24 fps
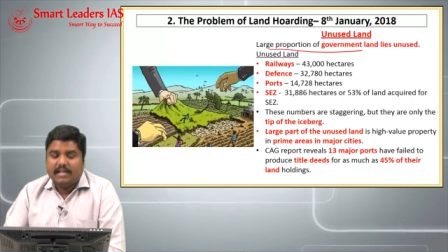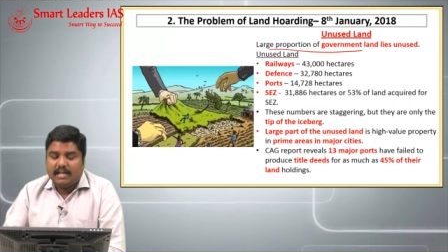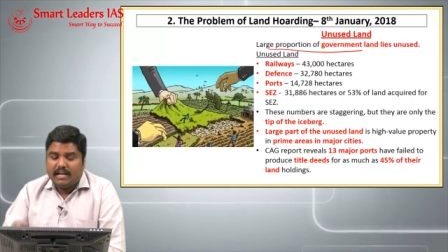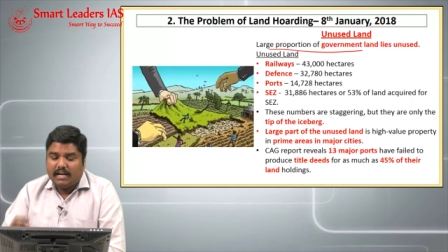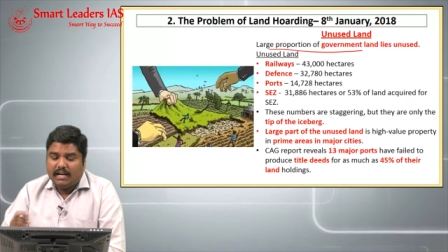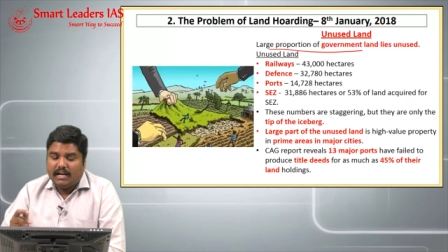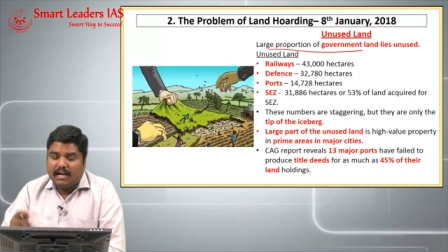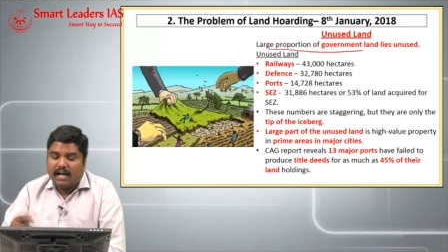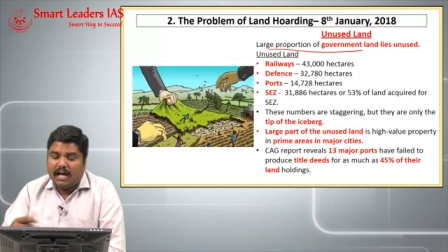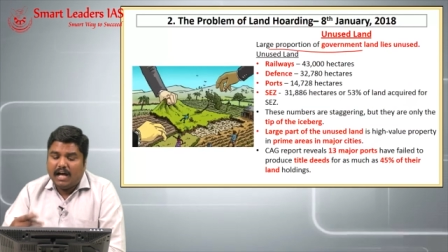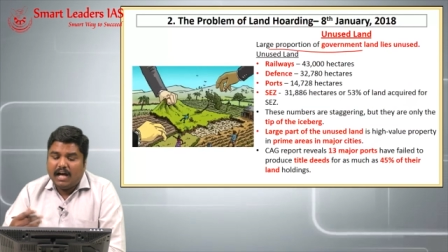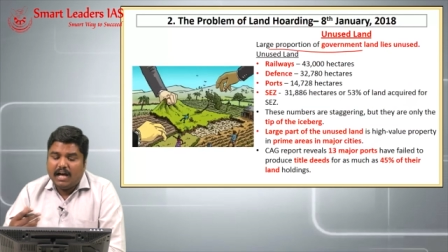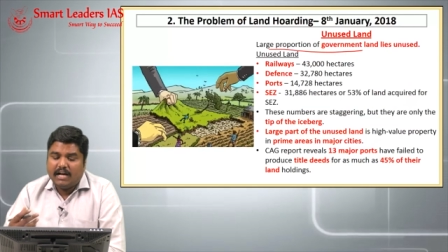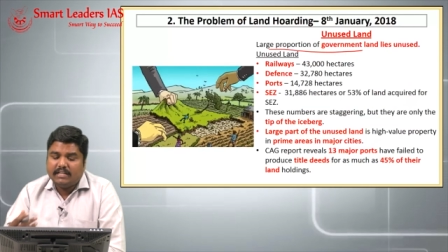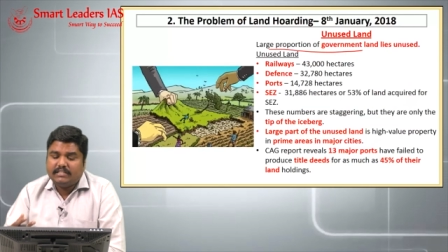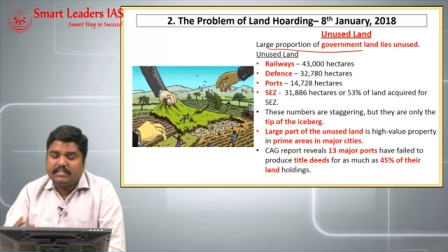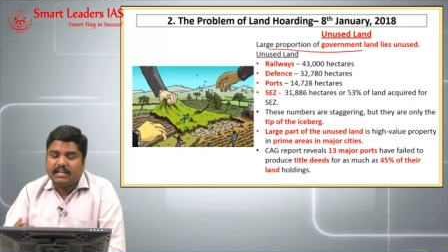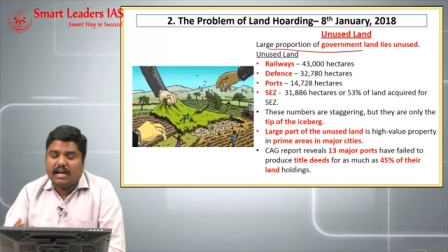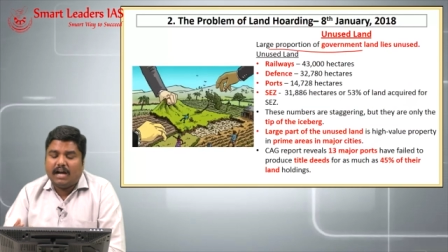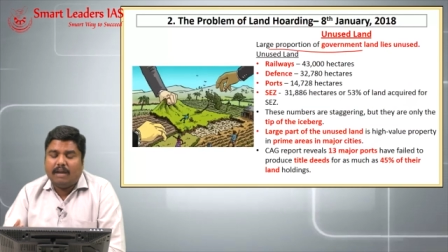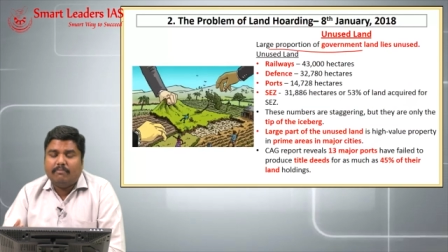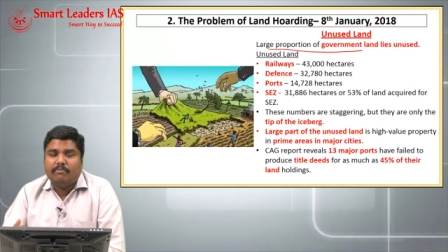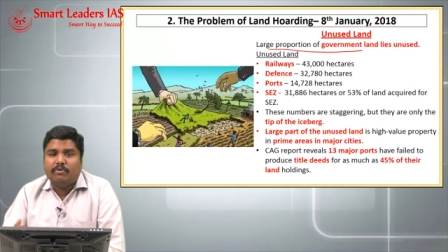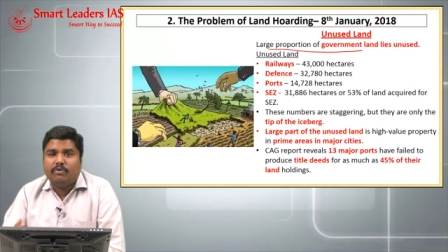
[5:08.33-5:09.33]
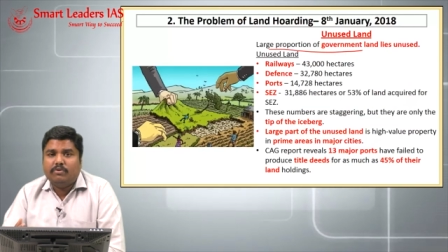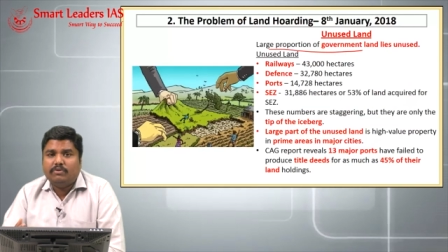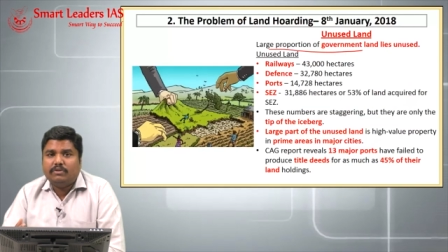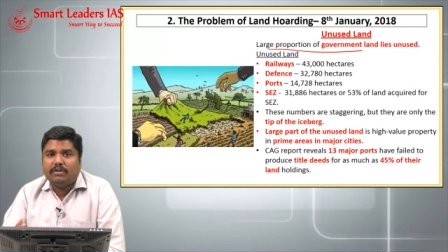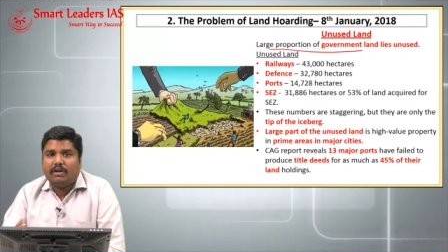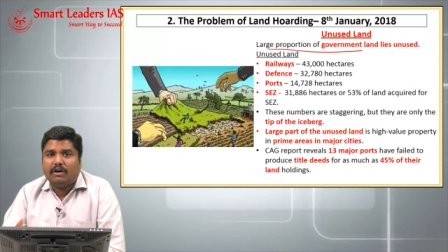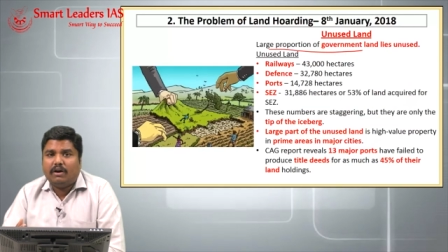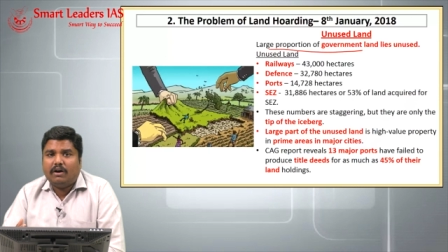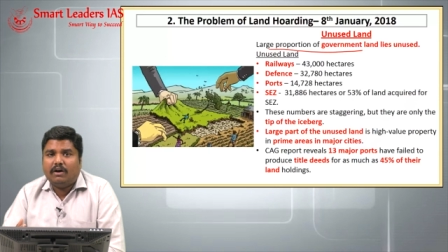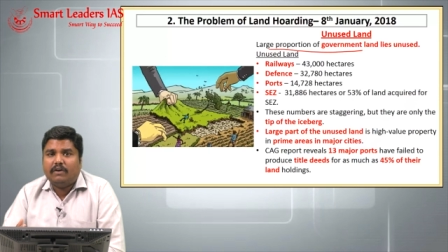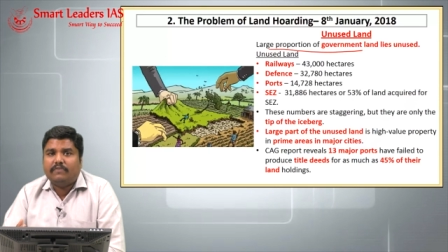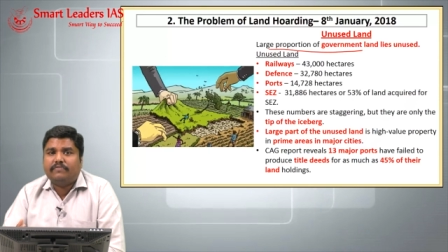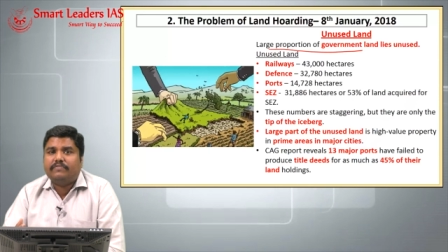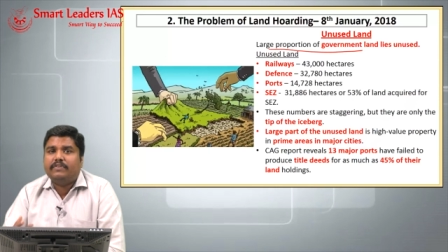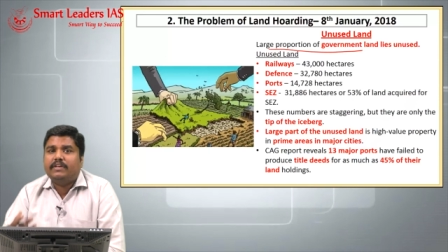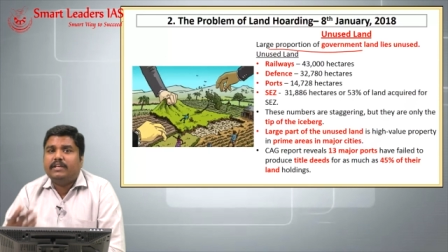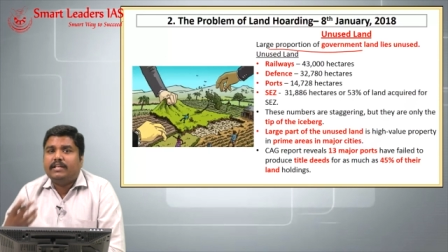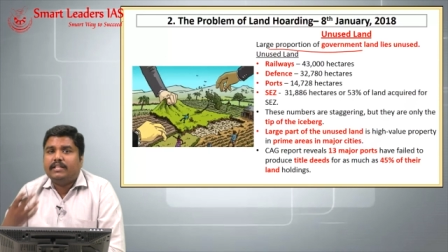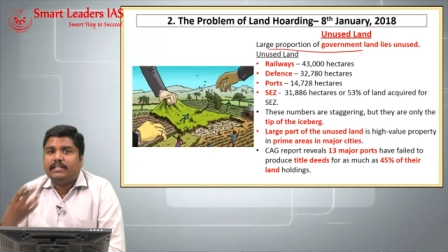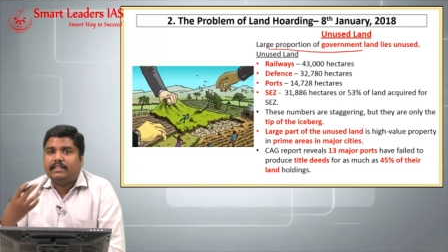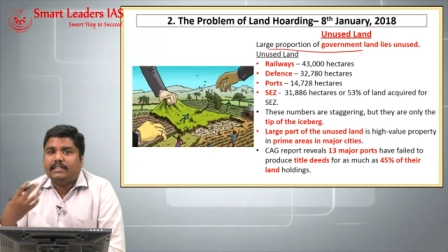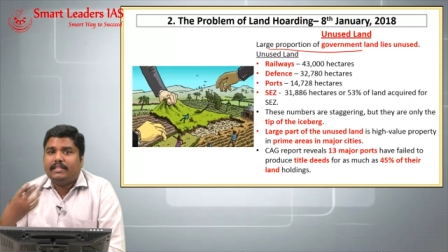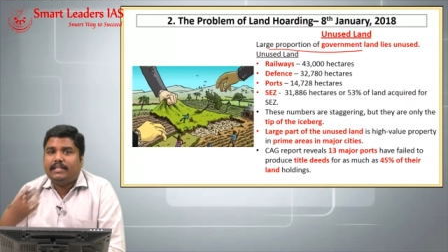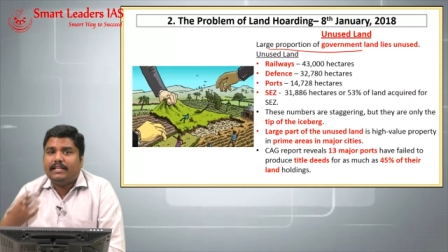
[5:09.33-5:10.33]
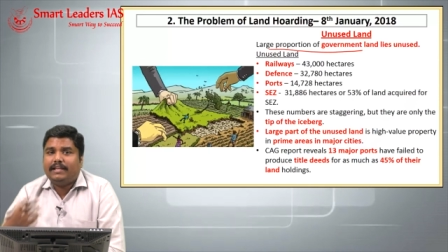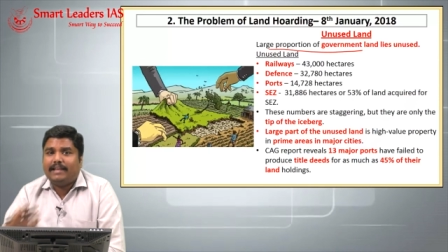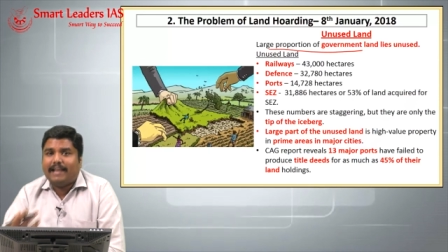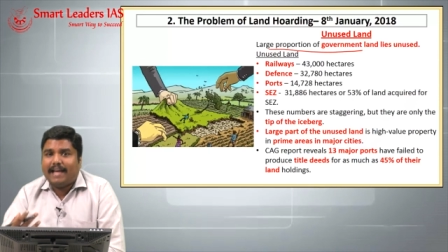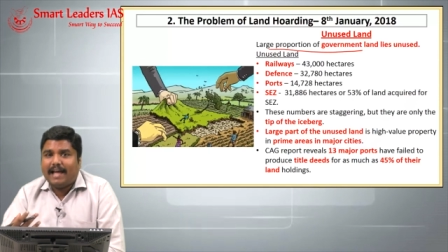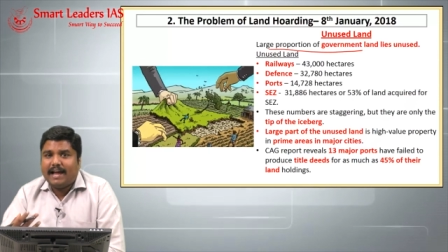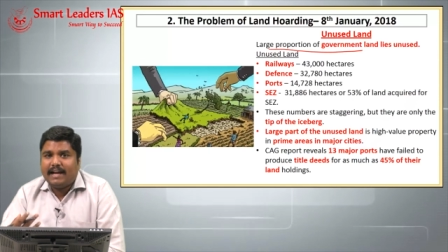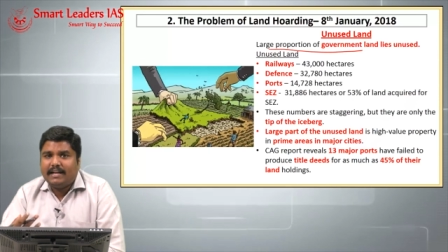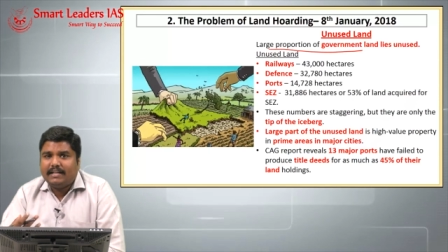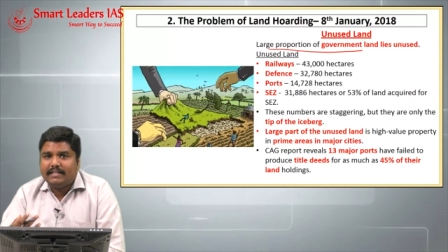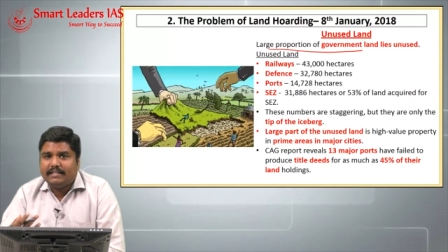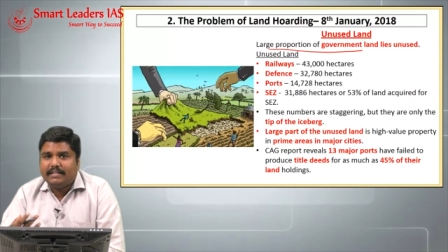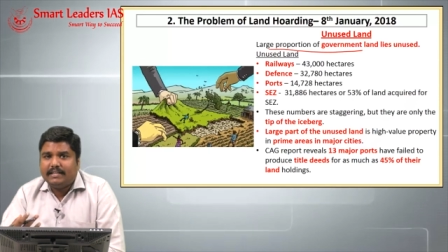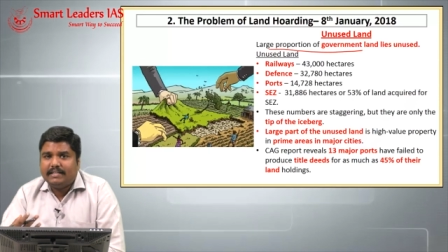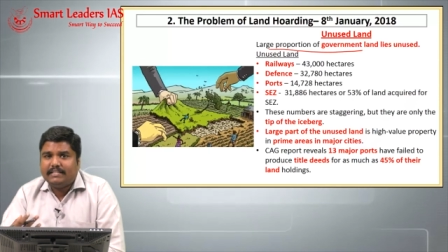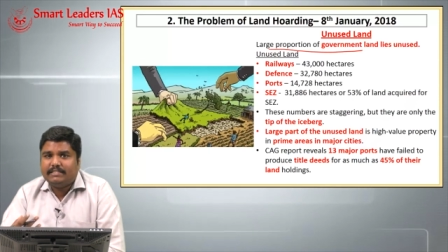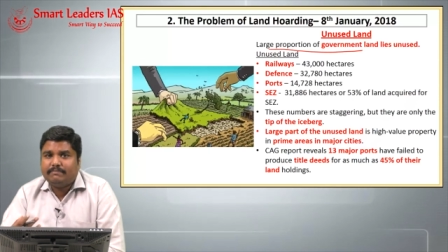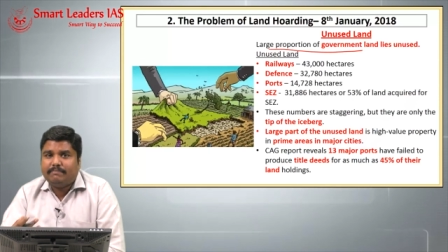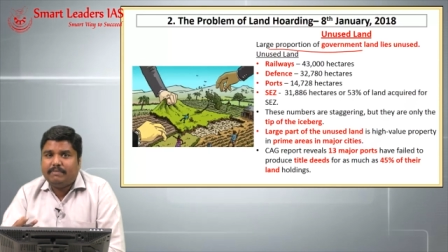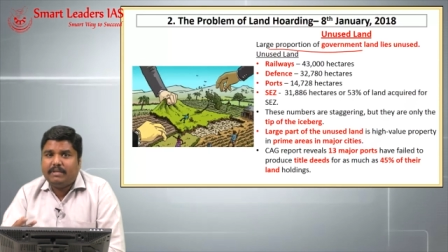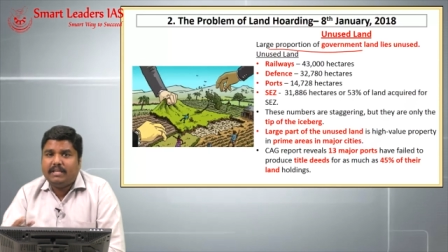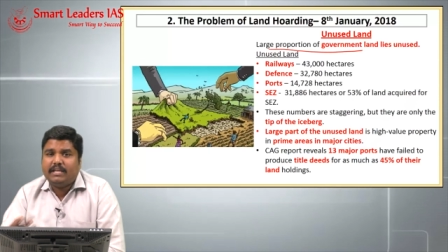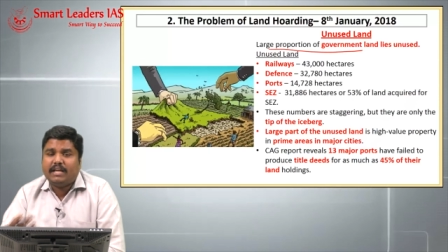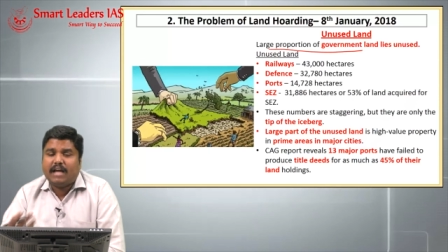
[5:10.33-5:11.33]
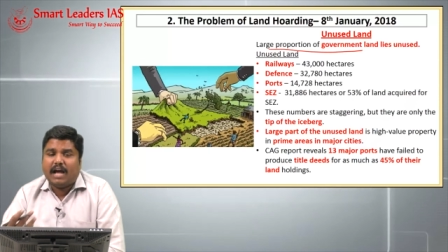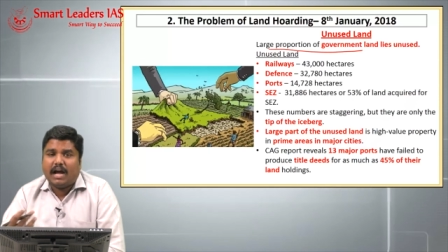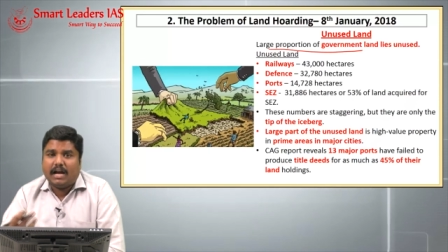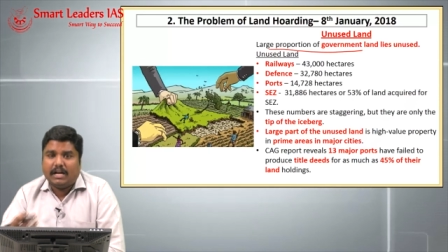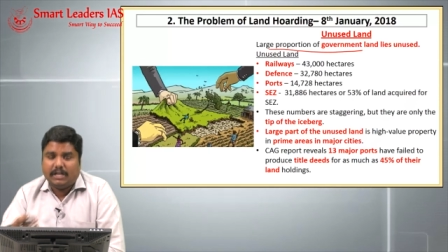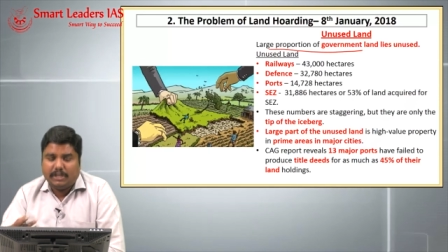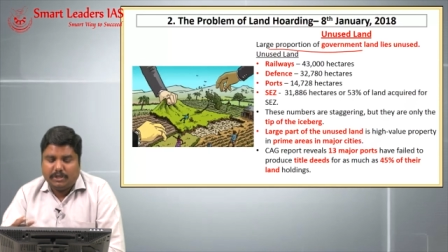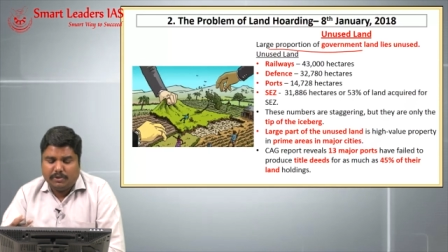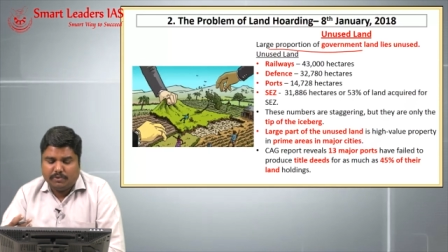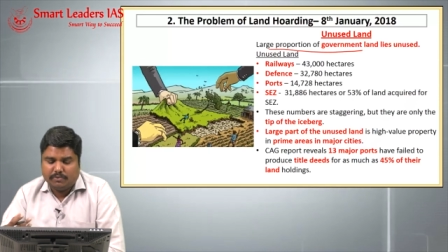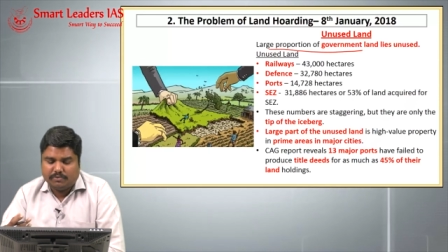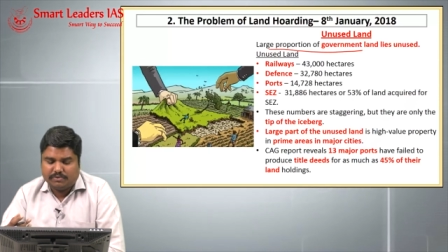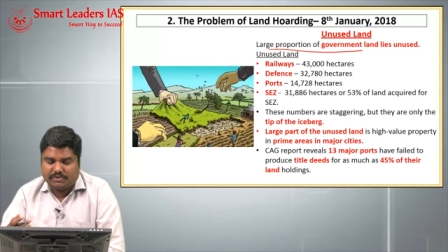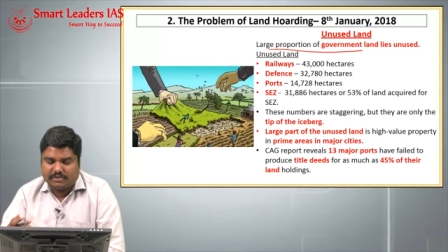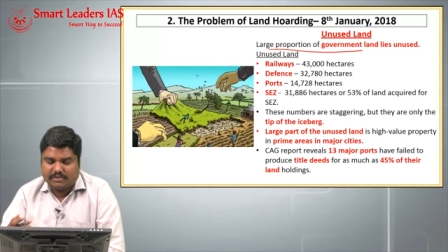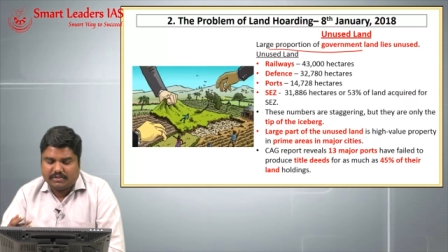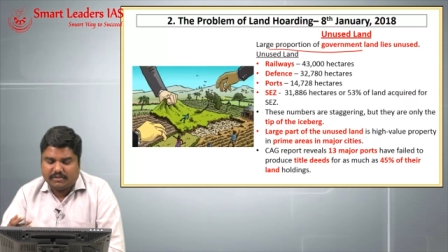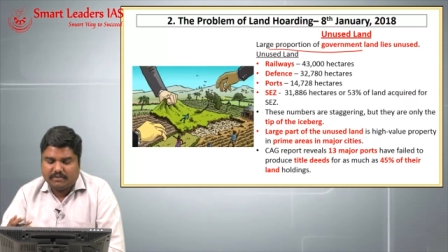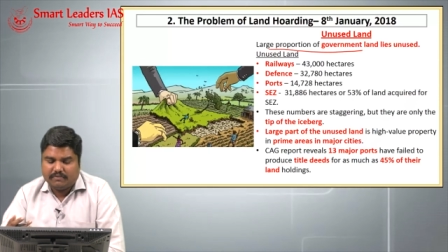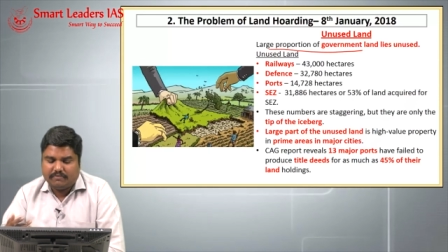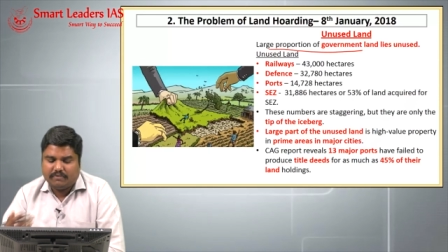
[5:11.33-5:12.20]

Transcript: large amount of the land is being unused.